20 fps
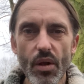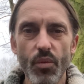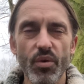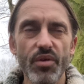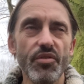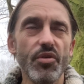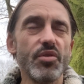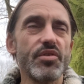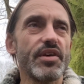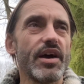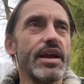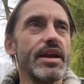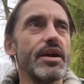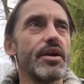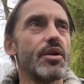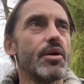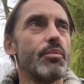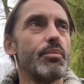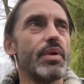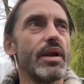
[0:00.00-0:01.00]
We've all
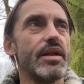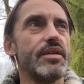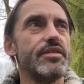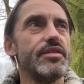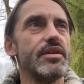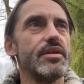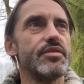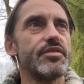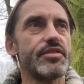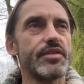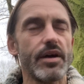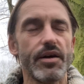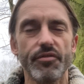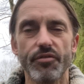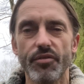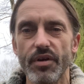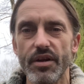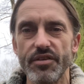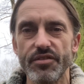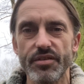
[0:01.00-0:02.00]
taken on plenty of
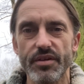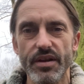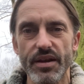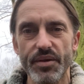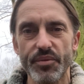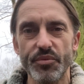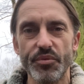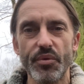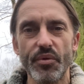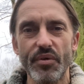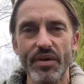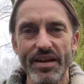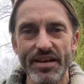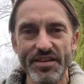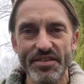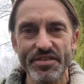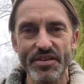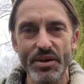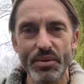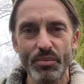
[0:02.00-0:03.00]
stuff recently and we're
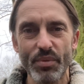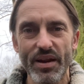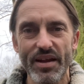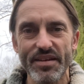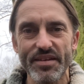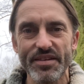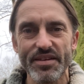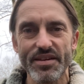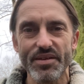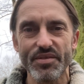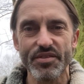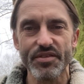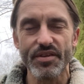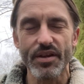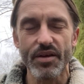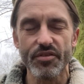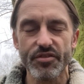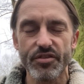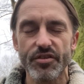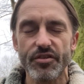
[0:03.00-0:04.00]
releasing plenty of
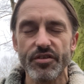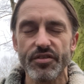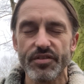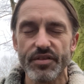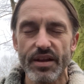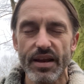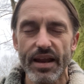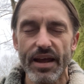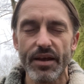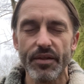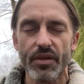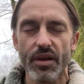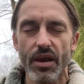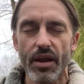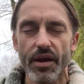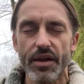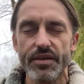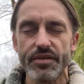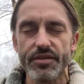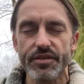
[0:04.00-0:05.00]
stuff, so just allow the
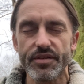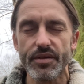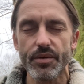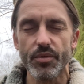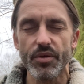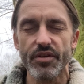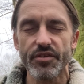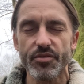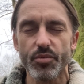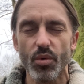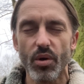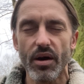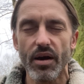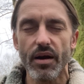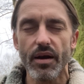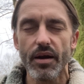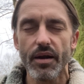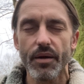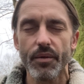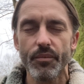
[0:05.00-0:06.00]
light to do its work.